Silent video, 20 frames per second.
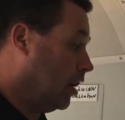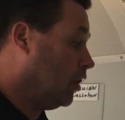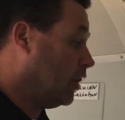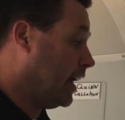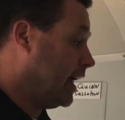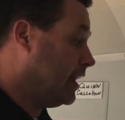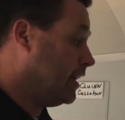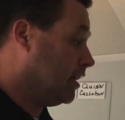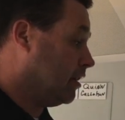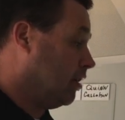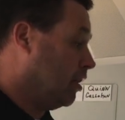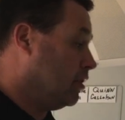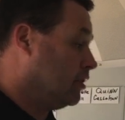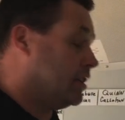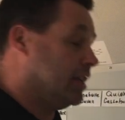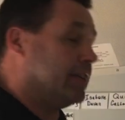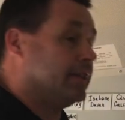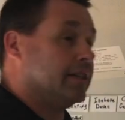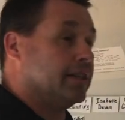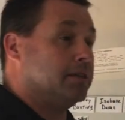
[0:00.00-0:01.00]
Okay, the
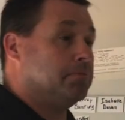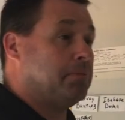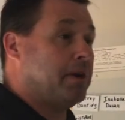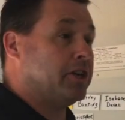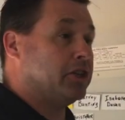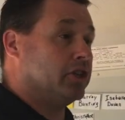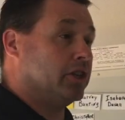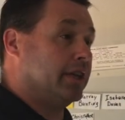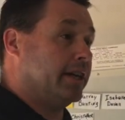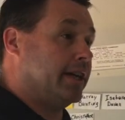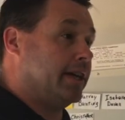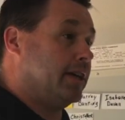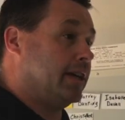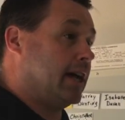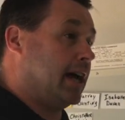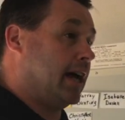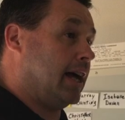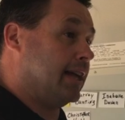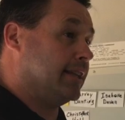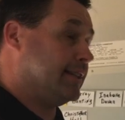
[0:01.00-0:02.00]
closest,
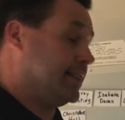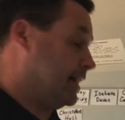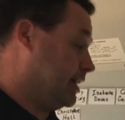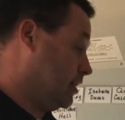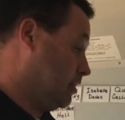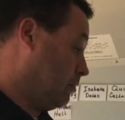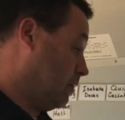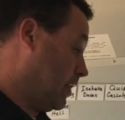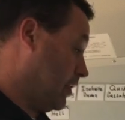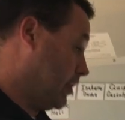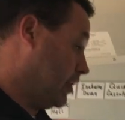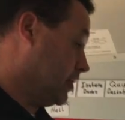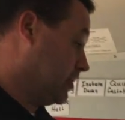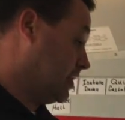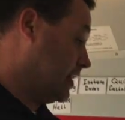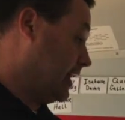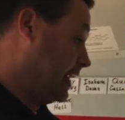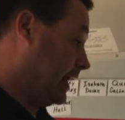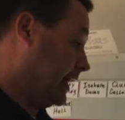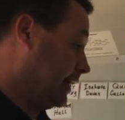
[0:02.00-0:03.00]
especially since where you're
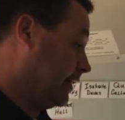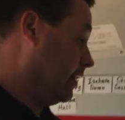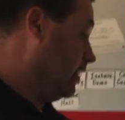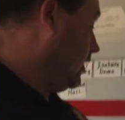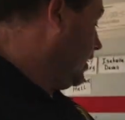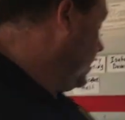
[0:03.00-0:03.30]
sitting.